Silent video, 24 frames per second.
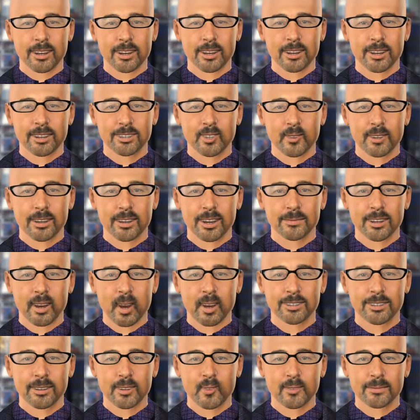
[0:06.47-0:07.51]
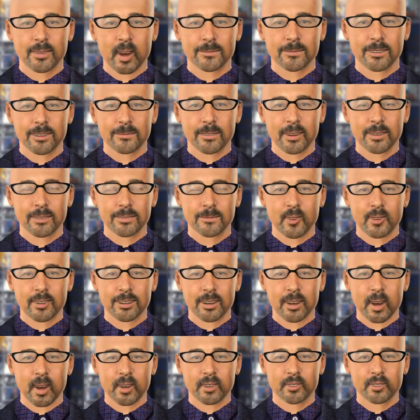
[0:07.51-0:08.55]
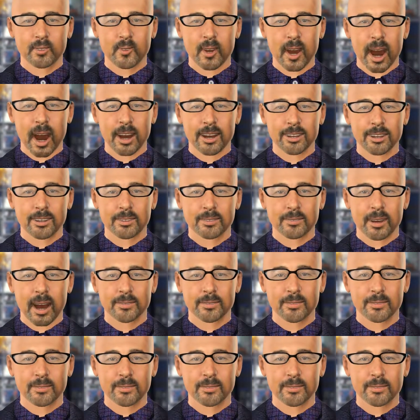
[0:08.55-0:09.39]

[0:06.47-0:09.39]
This was announced on November 1 by Xinhua Net.